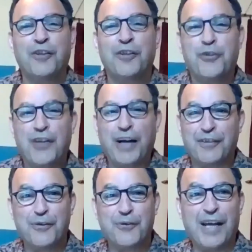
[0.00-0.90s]
Good
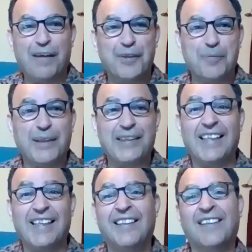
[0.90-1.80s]
afternoon,
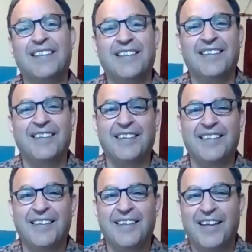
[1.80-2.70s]
everybody,
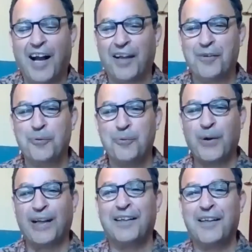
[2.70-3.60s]
and
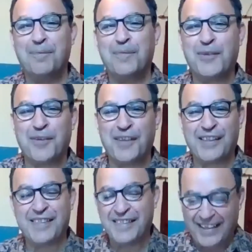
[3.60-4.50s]
welcome to
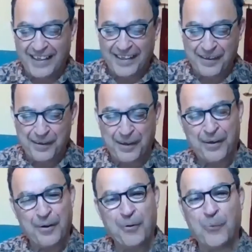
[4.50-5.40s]
this
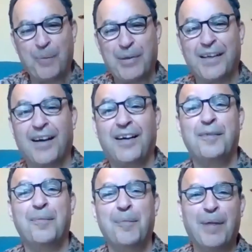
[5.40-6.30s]

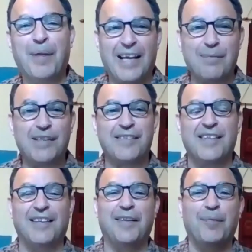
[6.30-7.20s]
webinar. My name is
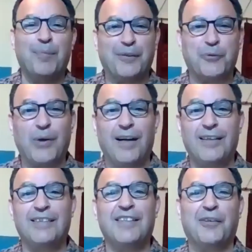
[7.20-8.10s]

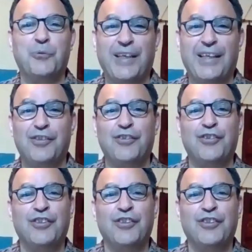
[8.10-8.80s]
Marwan Darwish.